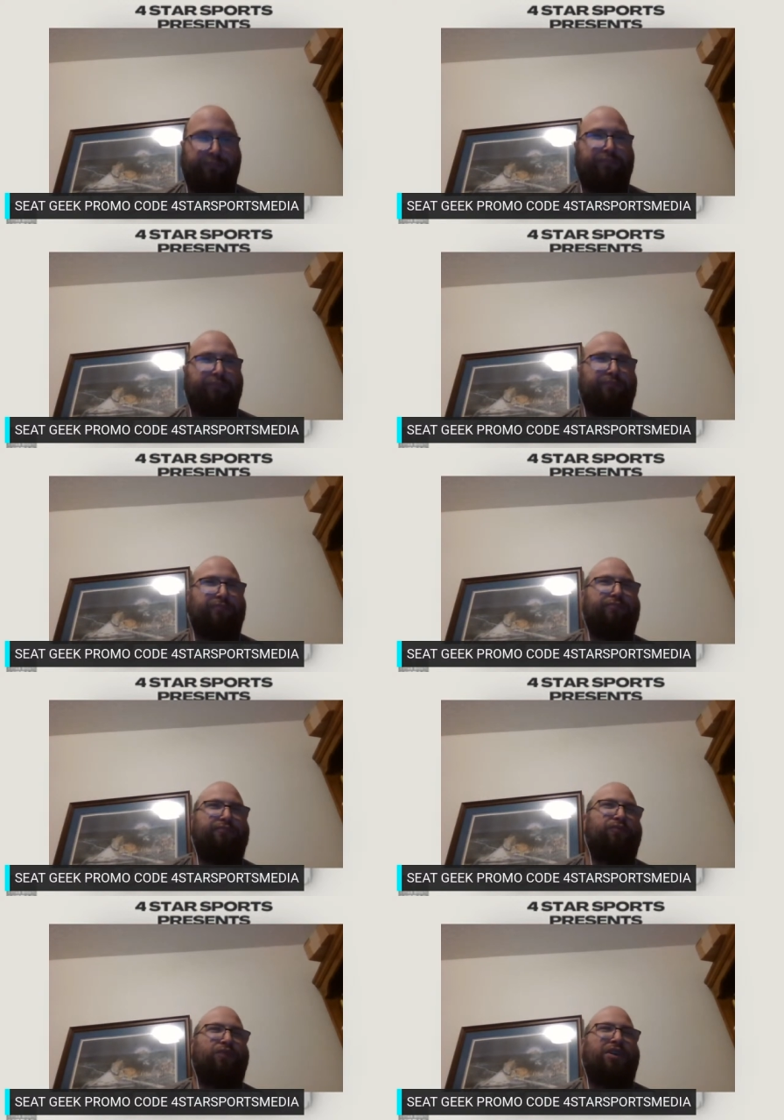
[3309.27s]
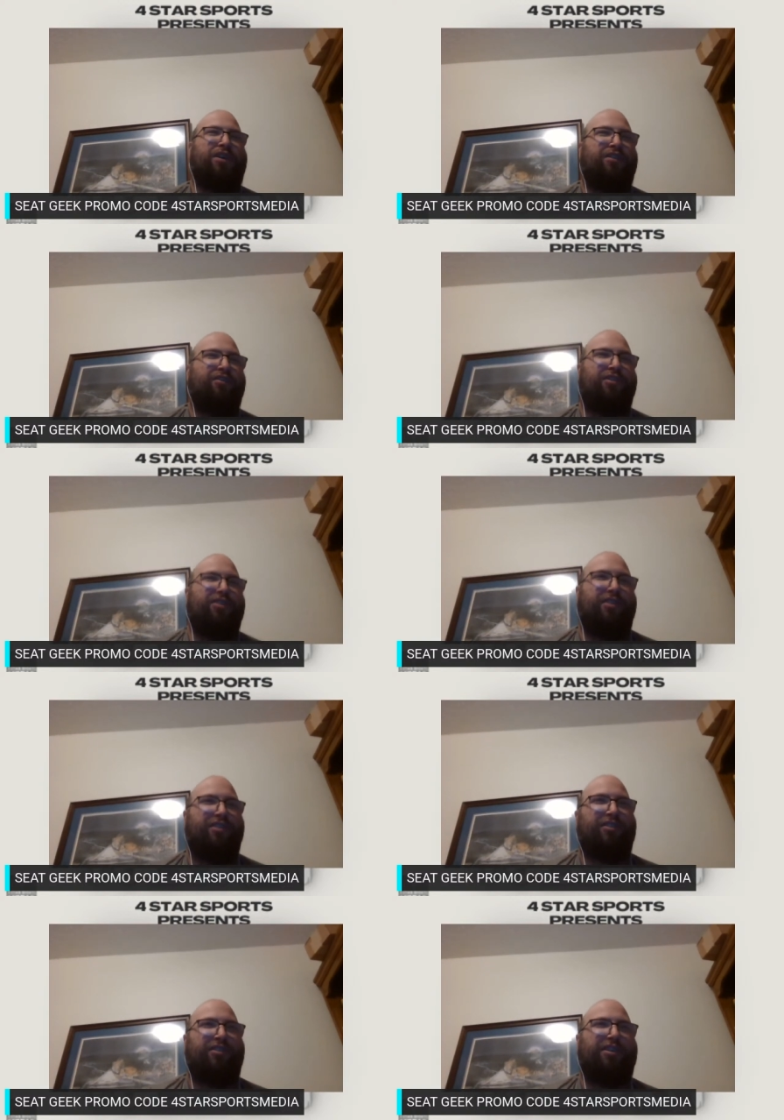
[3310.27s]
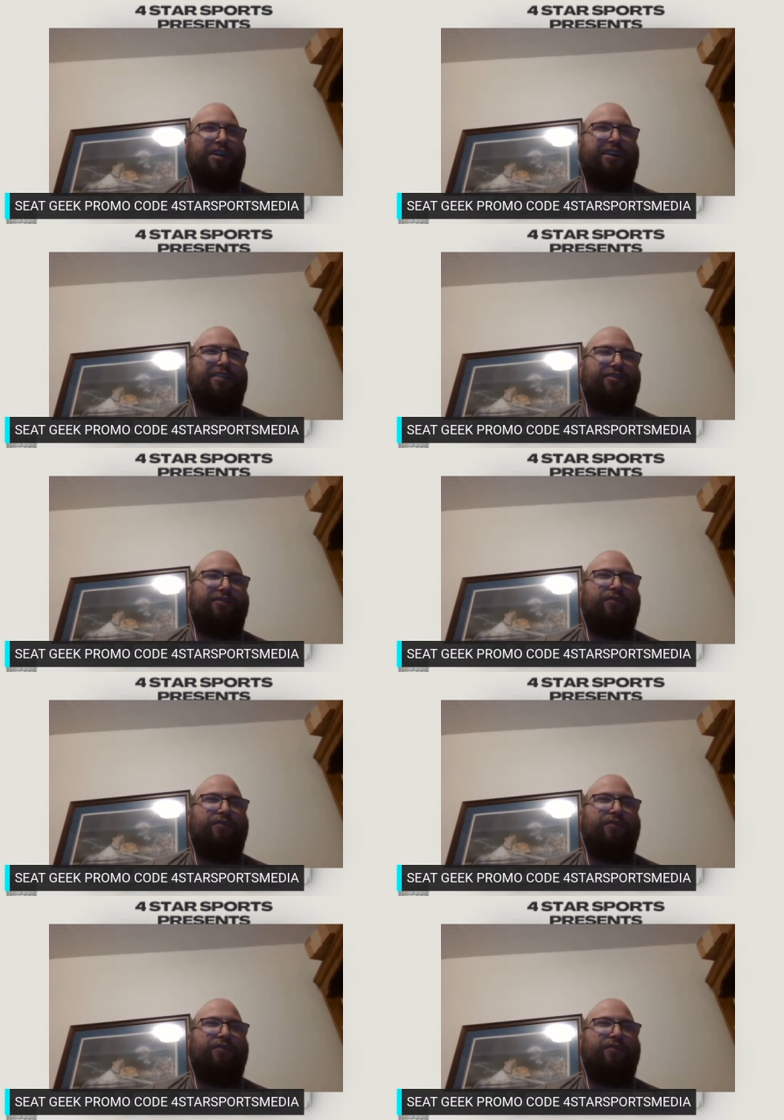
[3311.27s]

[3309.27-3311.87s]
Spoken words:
you it will work. Guarantee you it will.